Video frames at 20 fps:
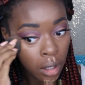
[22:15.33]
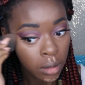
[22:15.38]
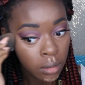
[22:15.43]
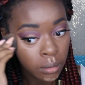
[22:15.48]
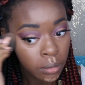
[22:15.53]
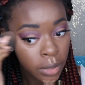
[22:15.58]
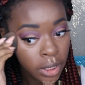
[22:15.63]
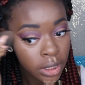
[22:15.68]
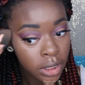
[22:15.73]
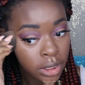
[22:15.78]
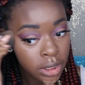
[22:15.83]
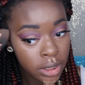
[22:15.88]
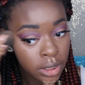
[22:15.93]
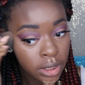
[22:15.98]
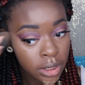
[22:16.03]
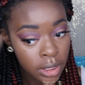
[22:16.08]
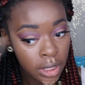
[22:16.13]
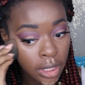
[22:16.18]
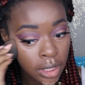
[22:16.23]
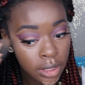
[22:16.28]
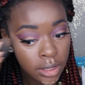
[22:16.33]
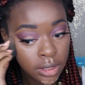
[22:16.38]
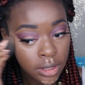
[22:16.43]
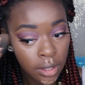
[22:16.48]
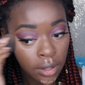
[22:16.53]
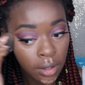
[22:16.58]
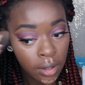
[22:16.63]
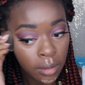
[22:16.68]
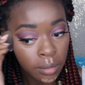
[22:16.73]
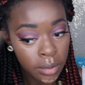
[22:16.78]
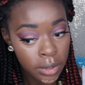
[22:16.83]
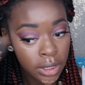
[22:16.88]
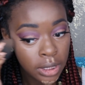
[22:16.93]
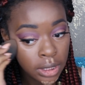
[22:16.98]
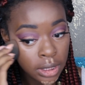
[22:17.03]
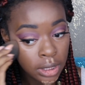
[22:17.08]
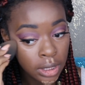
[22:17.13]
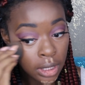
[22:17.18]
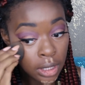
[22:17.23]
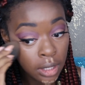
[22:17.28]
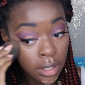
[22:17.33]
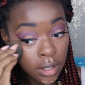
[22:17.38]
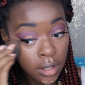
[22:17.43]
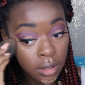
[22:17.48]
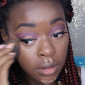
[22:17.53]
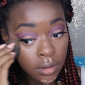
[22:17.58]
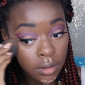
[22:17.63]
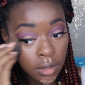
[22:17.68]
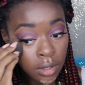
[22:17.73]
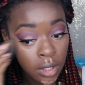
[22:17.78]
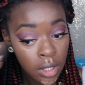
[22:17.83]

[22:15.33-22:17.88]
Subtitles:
Make sure that is all blended out.